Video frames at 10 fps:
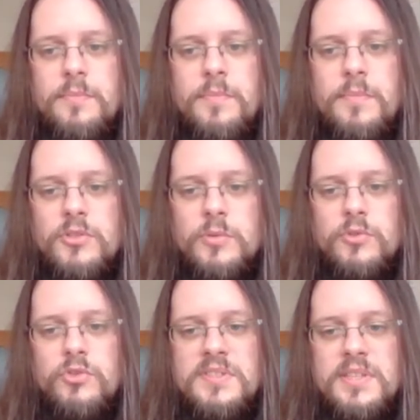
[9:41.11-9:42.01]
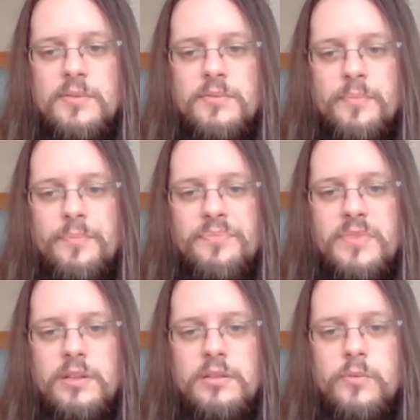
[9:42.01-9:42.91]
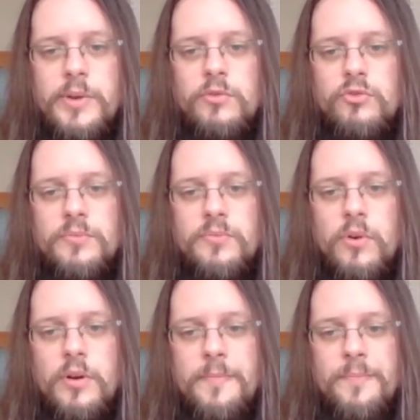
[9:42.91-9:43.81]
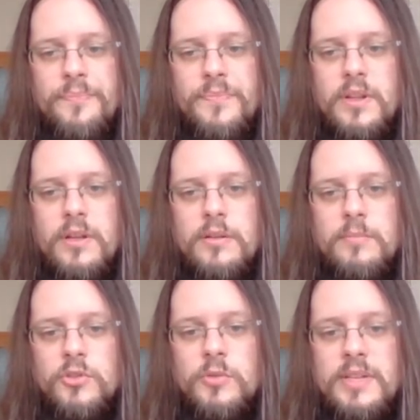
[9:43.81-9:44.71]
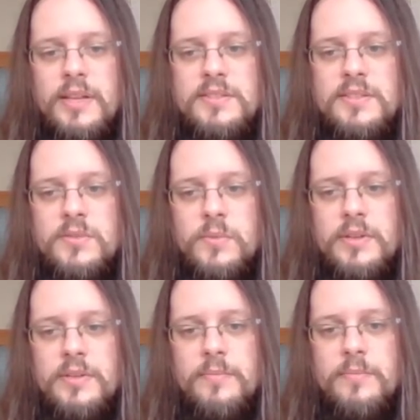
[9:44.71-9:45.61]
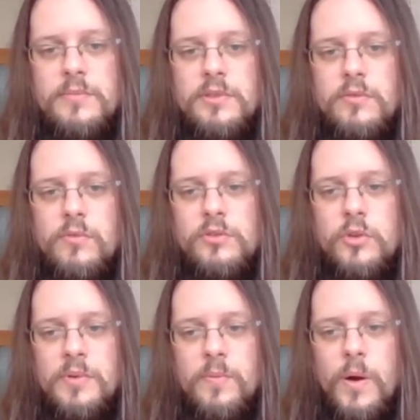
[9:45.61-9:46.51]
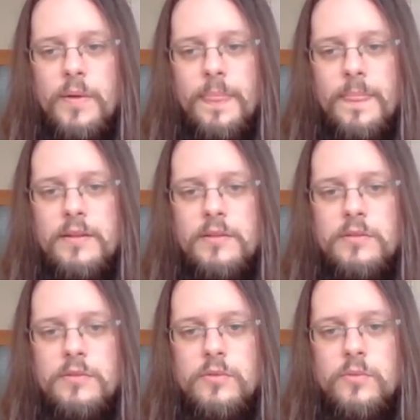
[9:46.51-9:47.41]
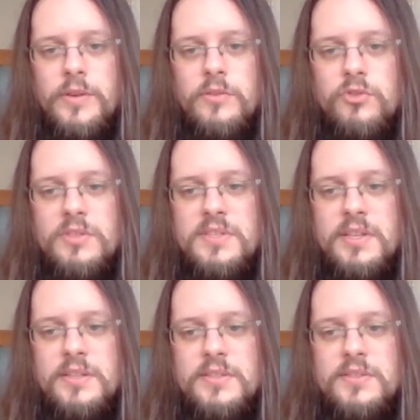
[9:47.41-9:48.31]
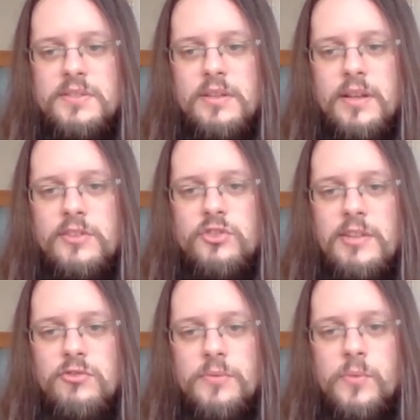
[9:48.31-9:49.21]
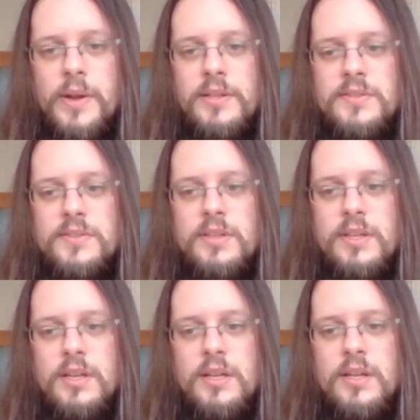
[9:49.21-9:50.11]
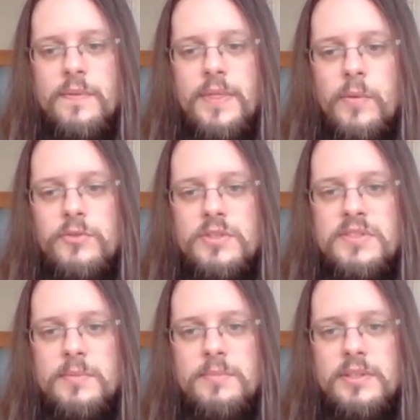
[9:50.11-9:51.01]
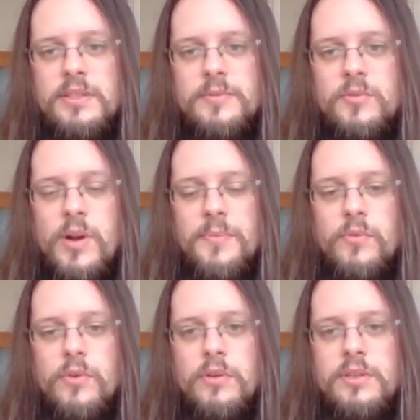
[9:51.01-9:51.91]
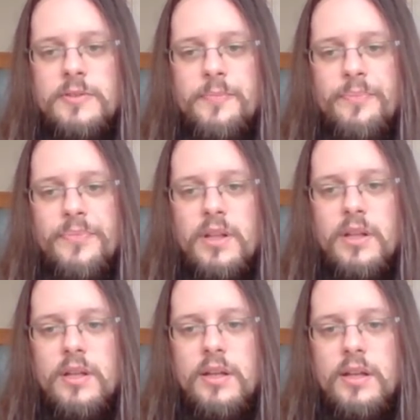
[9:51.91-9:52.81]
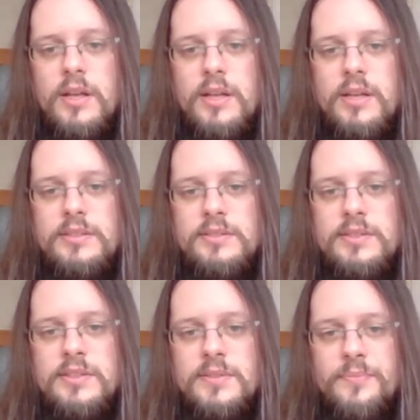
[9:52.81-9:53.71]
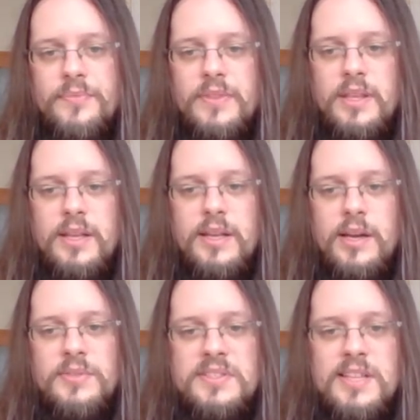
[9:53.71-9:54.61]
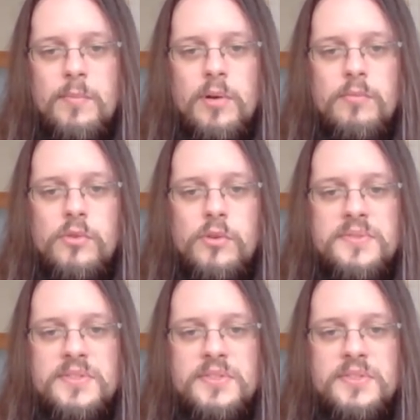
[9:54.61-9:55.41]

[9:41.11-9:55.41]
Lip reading: bishop to g7, queen to g4, bishop takes c3, rook to b1, queen to g6, exchange of queens. Now we just simply grab the rook, and yeah, after some more moves,